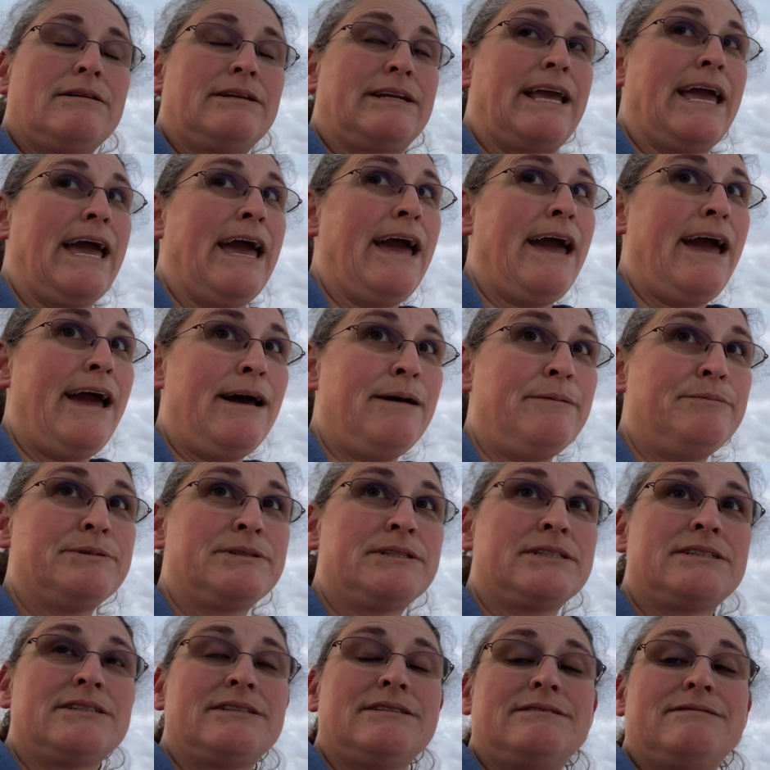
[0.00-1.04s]

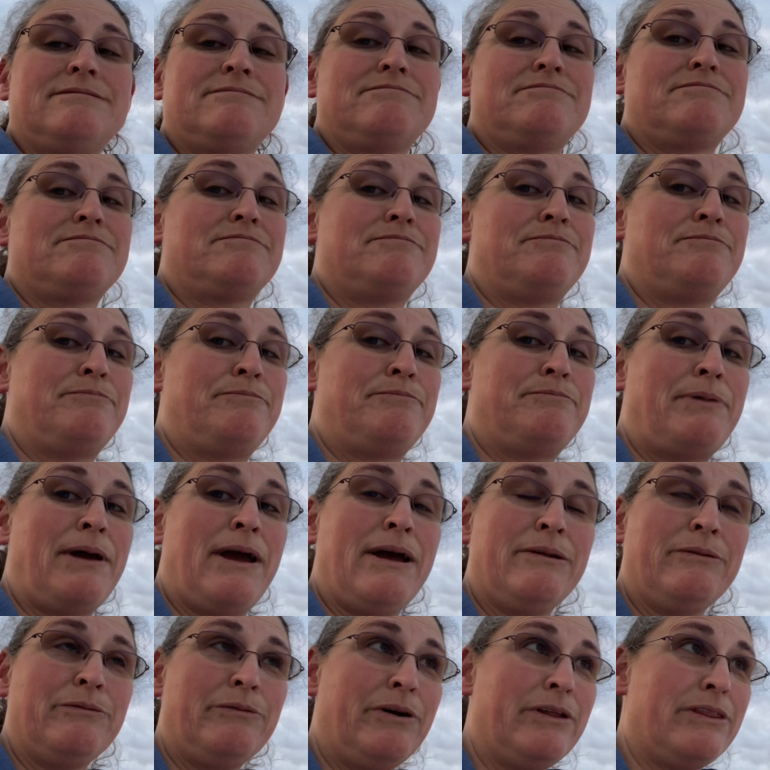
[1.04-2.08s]
caps,
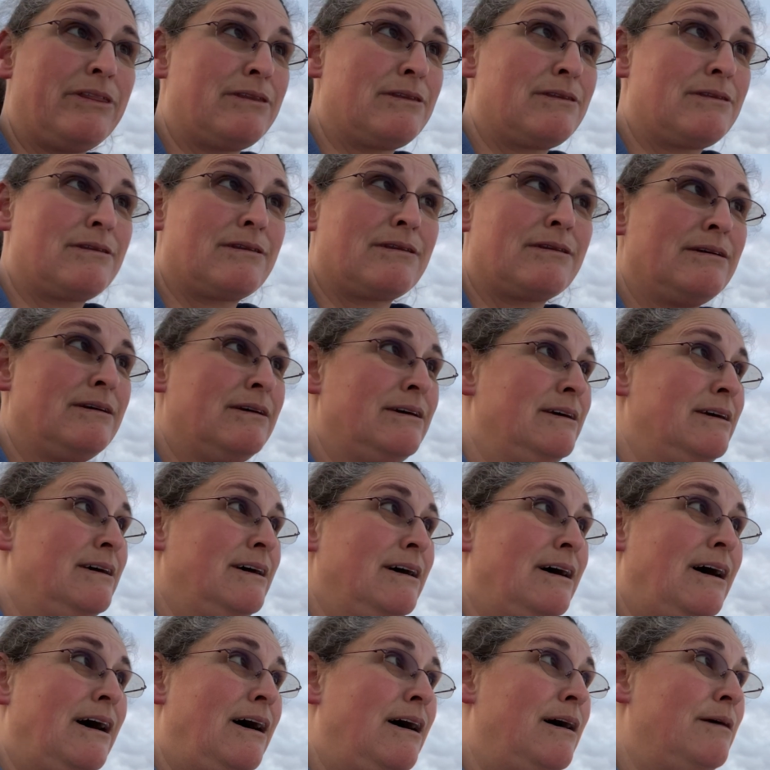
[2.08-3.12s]
bandwidth,
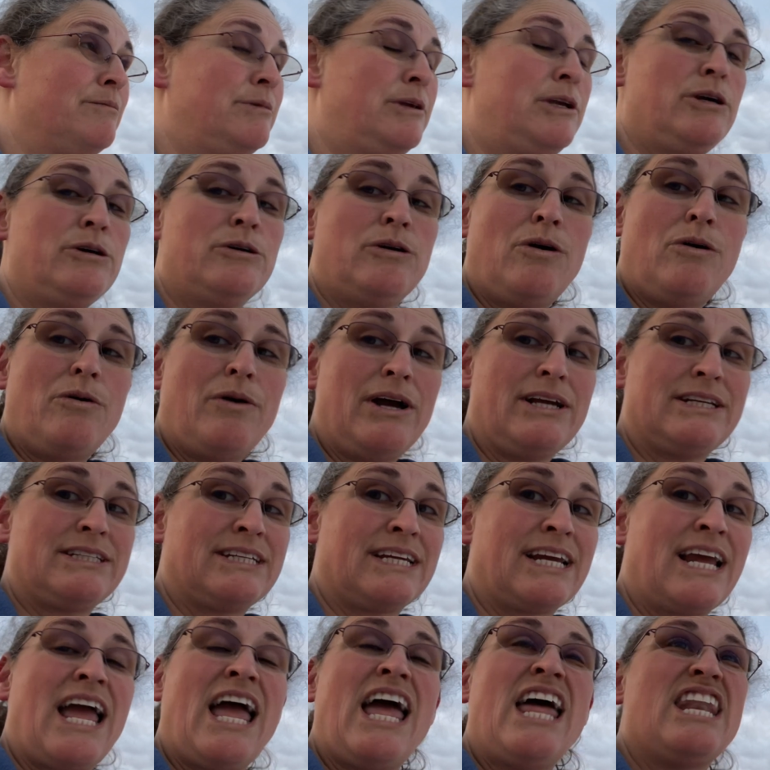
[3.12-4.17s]

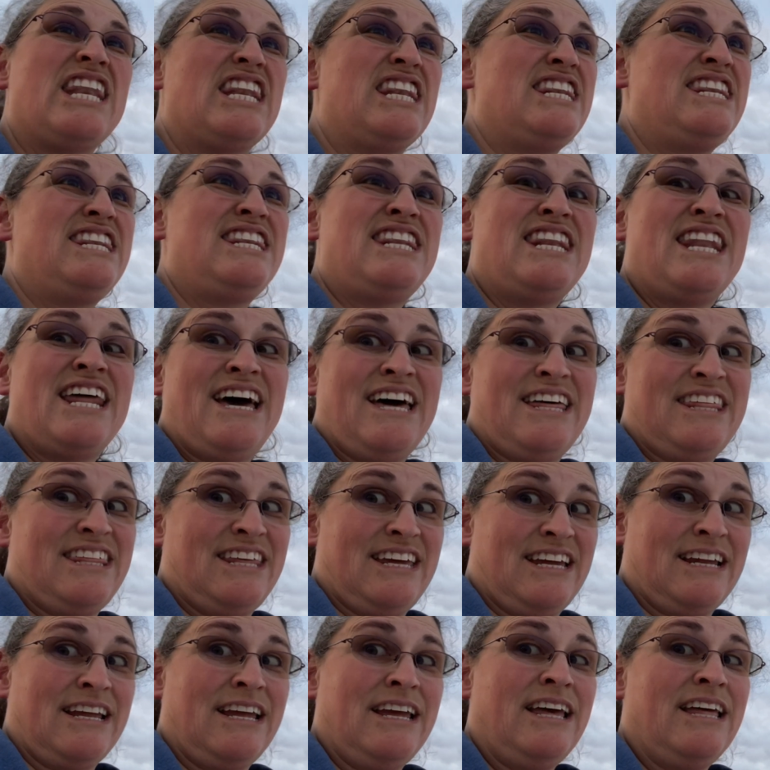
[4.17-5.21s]
QoSing,
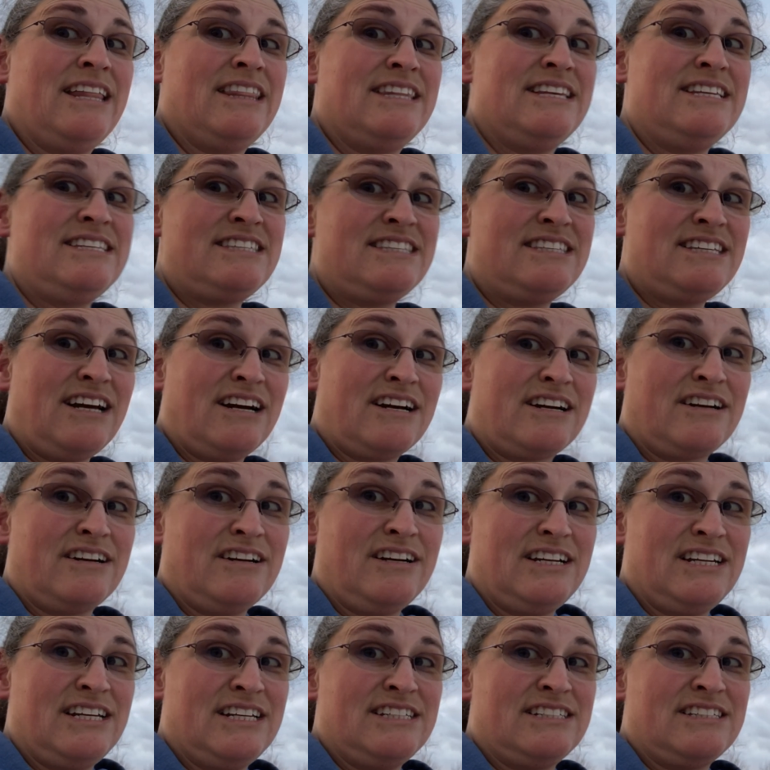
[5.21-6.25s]
nothing. This sucker
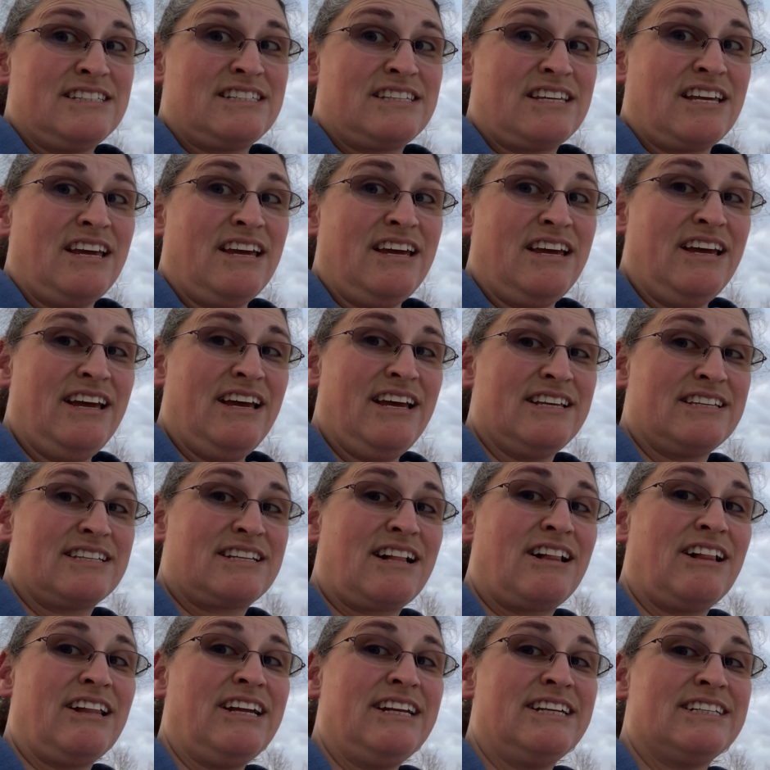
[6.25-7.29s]
is as
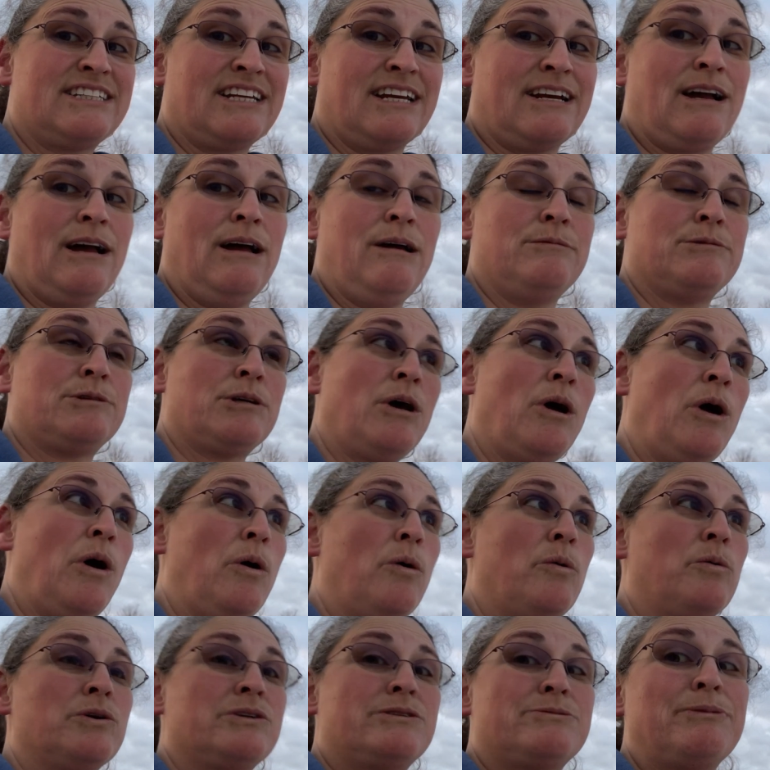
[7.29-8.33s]
clean as it comes,
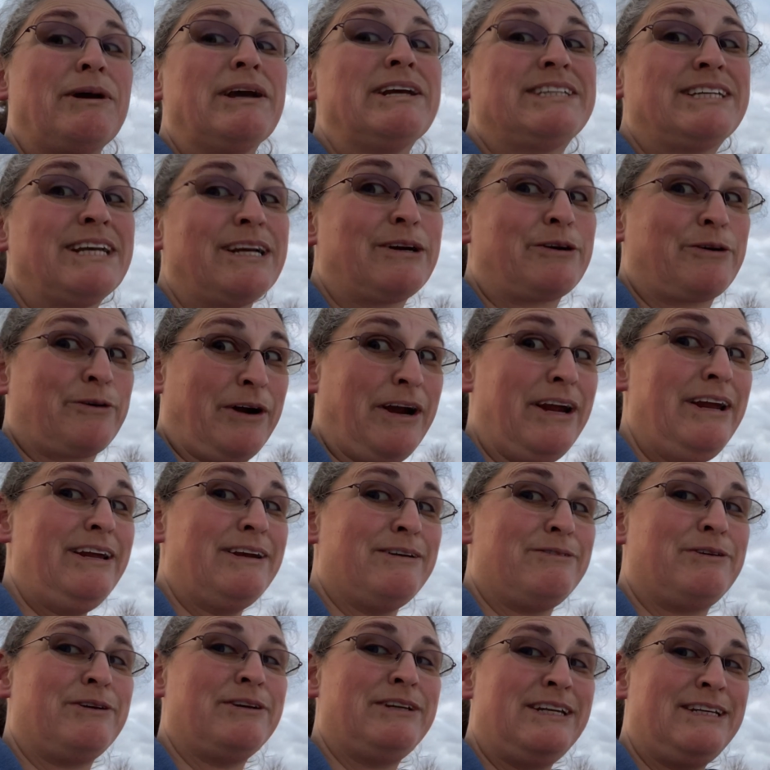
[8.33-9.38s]
which makes it great
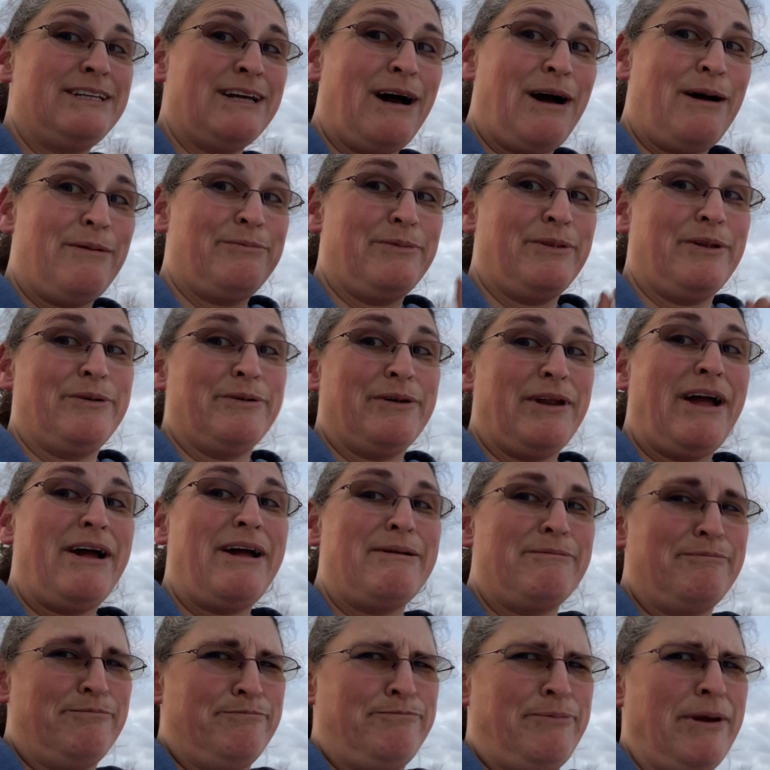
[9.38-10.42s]
if you need to upload
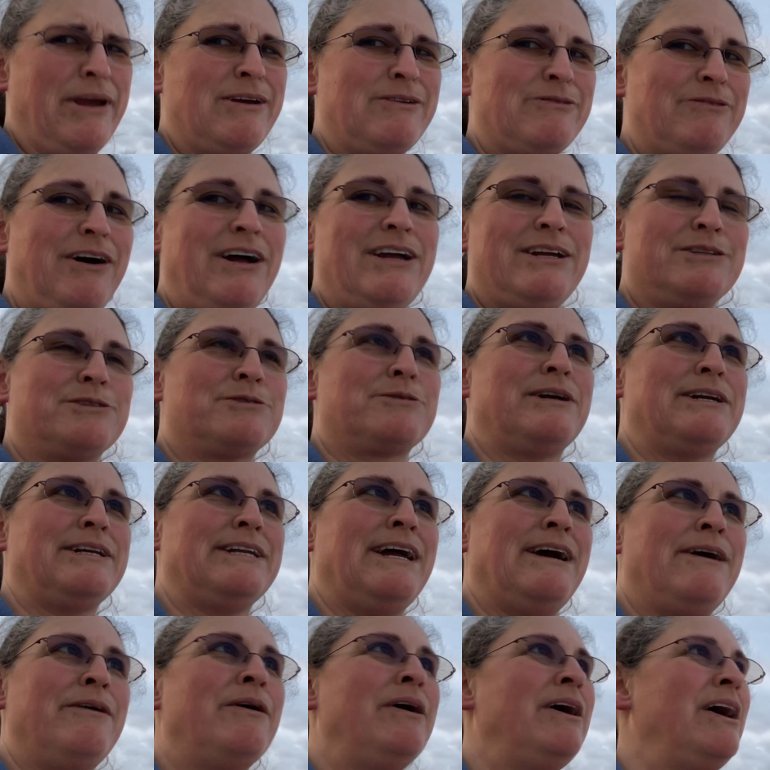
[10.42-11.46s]
big files right
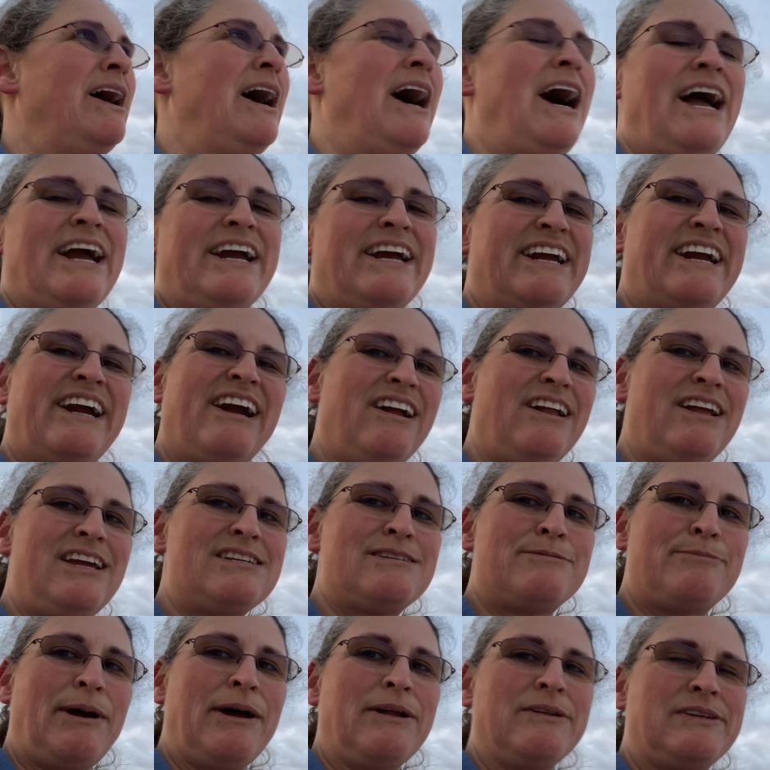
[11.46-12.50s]
now. I could care
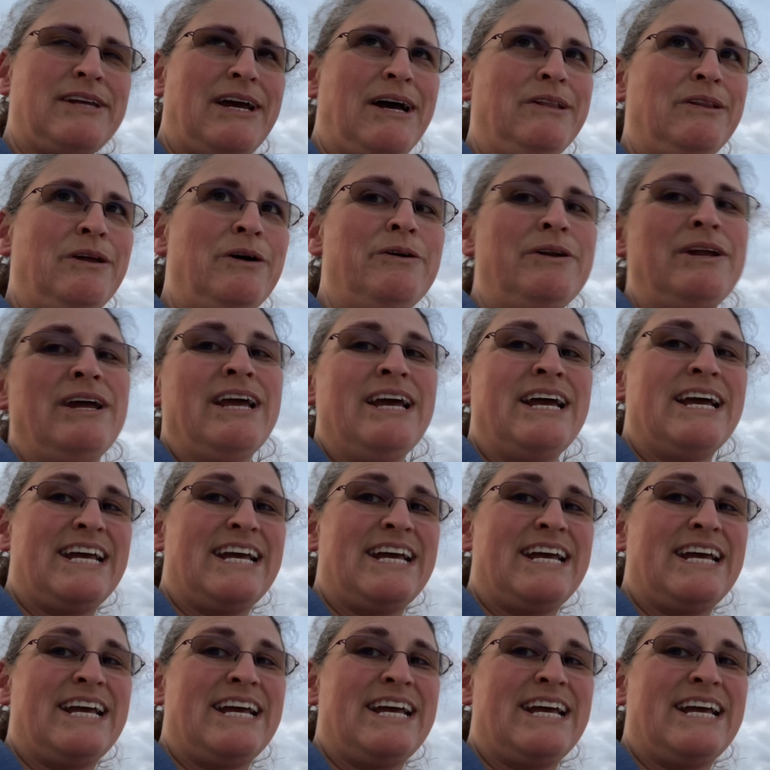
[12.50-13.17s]
less about download.